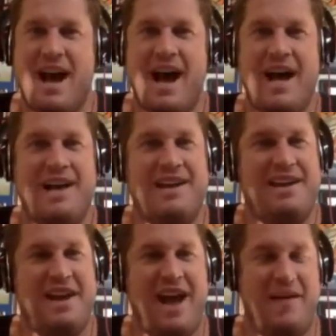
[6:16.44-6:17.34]

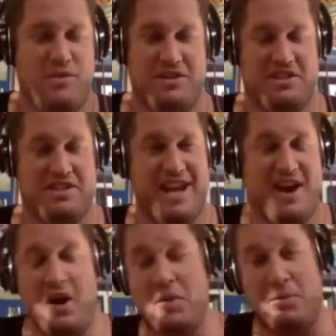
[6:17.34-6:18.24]
I, I wouldn't say
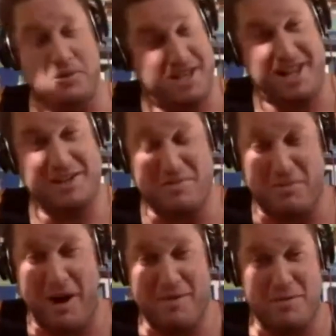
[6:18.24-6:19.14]
100%
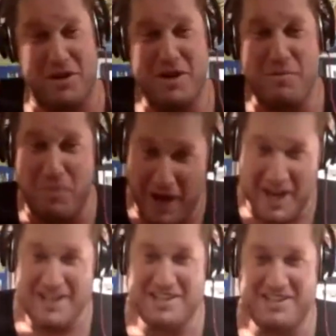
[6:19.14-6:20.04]
probably,
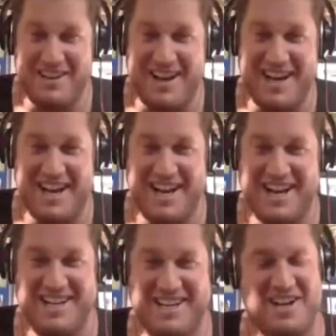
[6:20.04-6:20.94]
but,
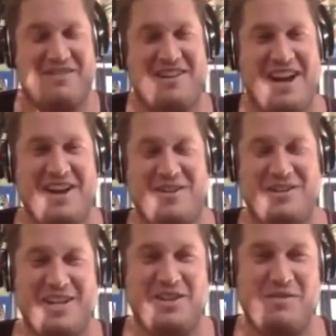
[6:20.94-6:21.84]
uh, you know, I
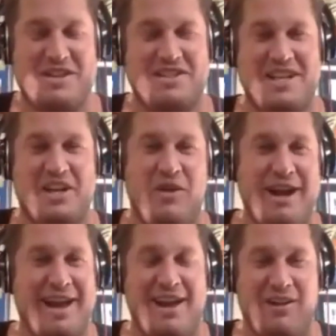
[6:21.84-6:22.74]
understand the reasoning.
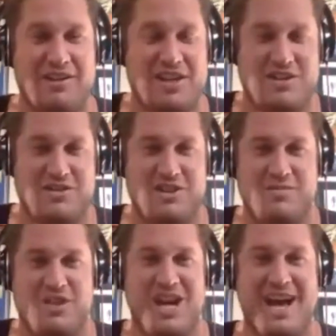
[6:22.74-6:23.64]
Greg L in the YouTube
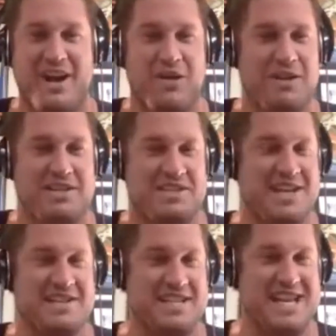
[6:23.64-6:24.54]
chat already
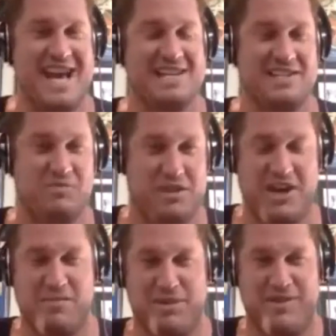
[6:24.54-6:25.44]
says yes with a
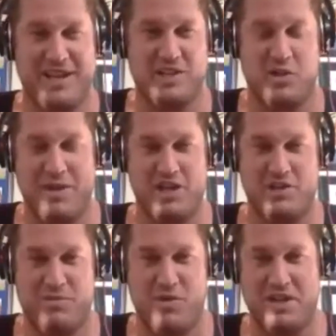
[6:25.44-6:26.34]
couple of
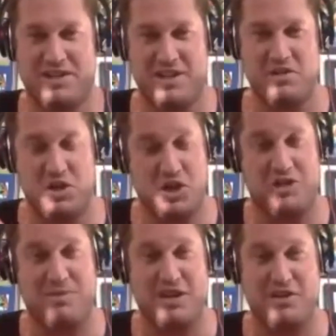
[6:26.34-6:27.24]
exclamation points that you
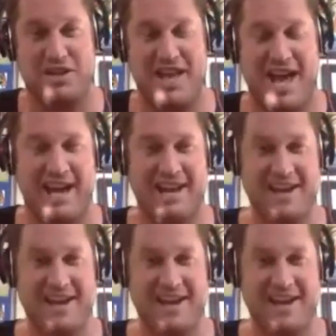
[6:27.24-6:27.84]
should be doing that.